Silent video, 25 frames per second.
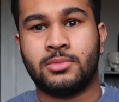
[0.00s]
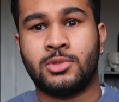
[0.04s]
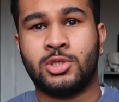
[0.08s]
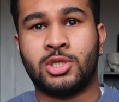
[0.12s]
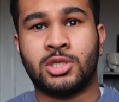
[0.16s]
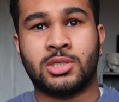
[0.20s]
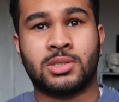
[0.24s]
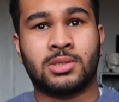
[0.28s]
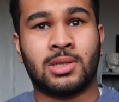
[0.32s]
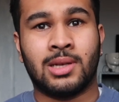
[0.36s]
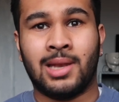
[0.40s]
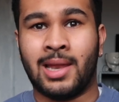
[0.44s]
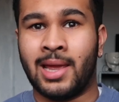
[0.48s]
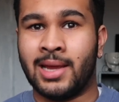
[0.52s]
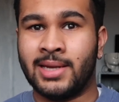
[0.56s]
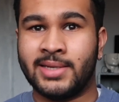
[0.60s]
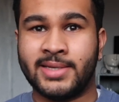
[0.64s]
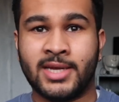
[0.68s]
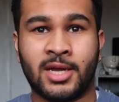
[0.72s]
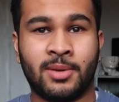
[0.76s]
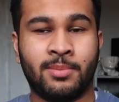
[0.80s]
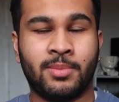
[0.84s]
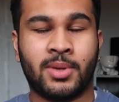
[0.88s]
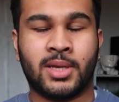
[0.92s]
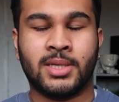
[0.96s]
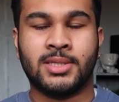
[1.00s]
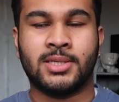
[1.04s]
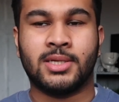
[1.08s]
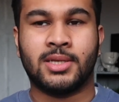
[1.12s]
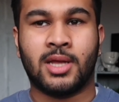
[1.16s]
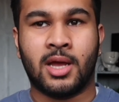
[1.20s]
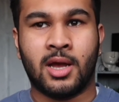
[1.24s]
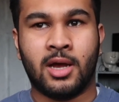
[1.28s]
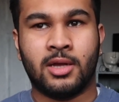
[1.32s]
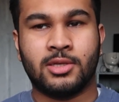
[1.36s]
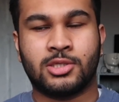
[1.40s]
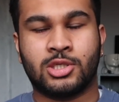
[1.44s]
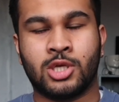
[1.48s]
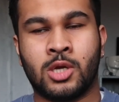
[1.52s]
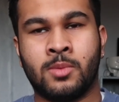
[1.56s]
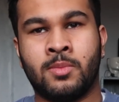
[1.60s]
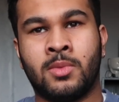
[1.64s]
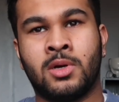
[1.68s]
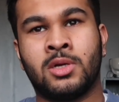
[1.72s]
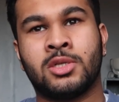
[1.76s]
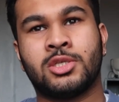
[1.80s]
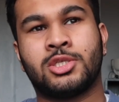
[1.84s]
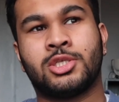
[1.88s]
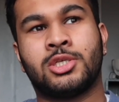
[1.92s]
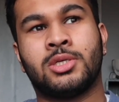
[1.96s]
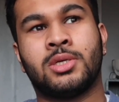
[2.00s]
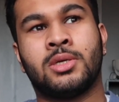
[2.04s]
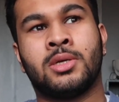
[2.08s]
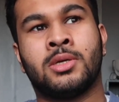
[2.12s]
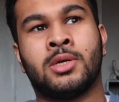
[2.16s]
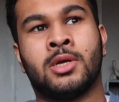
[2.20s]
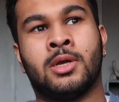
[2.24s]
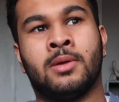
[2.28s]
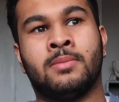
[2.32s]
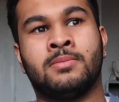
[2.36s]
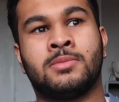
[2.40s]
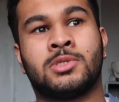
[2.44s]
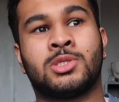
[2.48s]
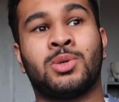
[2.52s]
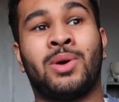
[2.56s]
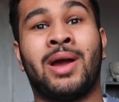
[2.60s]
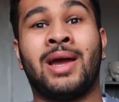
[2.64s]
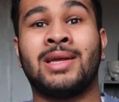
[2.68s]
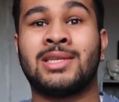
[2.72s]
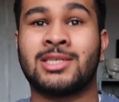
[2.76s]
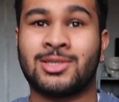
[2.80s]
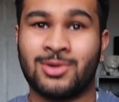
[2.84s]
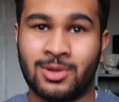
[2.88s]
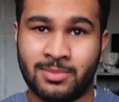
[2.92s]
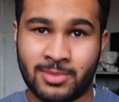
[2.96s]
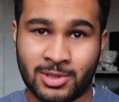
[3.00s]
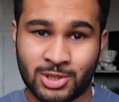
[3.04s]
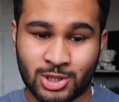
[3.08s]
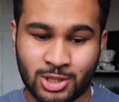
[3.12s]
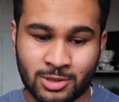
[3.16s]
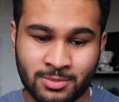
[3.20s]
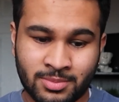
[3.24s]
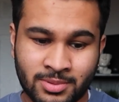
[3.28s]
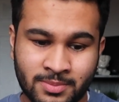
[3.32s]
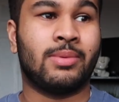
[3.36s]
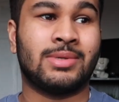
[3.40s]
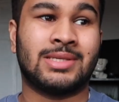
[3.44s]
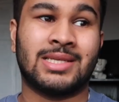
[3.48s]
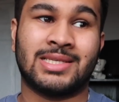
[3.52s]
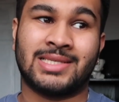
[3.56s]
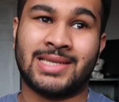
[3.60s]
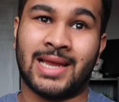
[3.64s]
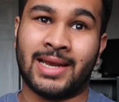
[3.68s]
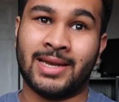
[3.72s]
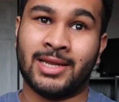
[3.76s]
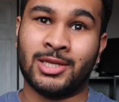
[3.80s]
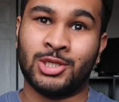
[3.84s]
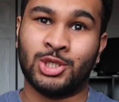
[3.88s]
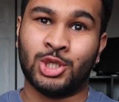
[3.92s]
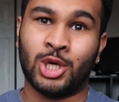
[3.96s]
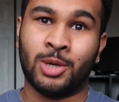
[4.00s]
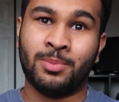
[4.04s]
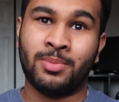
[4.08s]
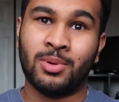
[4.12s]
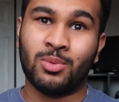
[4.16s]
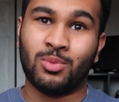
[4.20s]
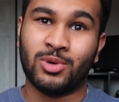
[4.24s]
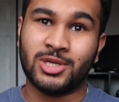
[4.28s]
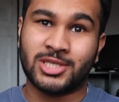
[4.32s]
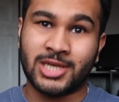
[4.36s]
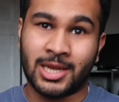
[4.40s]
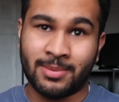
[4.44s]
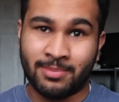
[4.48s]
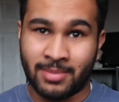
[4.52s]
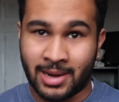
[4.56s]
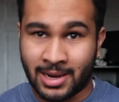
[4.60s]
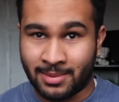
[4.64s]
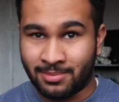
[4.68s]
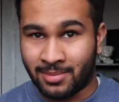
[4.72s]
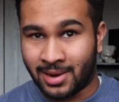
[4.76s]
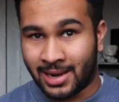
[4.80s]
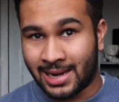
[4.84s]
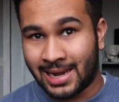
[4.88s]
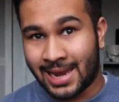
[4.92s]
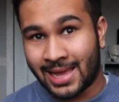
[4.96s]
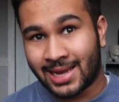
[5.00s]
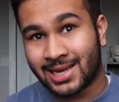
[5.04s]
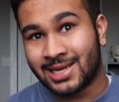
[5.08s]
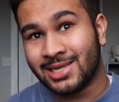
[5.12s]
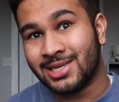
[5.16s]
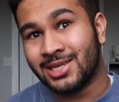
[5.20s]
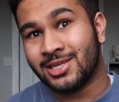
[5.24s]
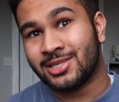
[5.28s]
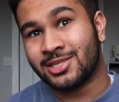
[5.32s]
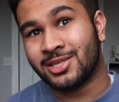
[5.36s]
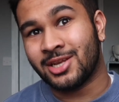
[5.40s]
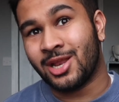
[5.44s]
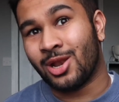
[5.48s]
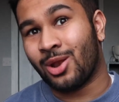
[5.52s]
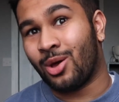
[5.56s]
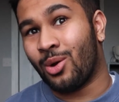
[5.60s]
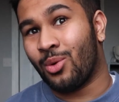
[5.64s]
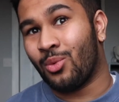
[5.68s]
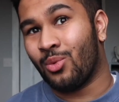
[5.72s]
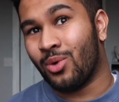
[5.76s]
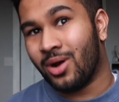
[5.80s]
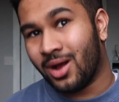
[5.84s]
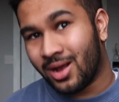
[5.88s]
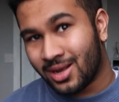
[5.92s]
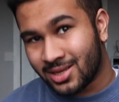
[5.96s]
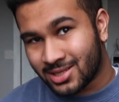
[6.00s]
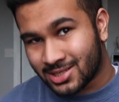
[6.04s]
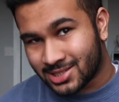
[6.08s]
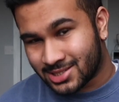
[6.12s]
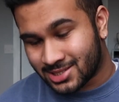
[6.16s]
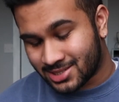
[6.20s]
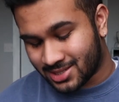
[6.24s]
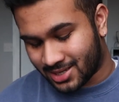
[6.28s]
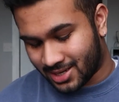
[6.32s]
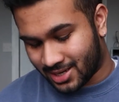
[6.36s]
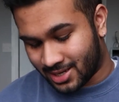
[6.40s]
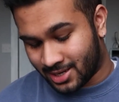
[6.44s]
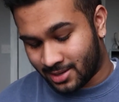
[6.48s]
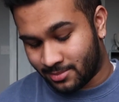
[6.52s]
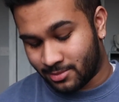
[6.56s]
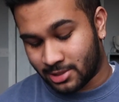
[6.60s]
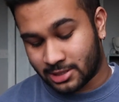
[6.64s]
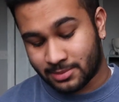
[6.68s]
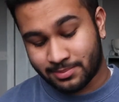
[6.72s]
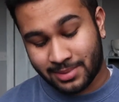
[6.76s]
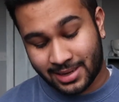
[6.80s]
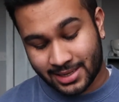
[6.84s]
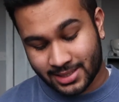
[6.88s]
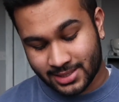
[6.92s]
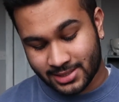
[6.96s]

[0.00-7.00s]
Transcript: just lay down because it hurt so much, so I had to quit my job. It was a standing job, which had made my leg condition a lot worse, my back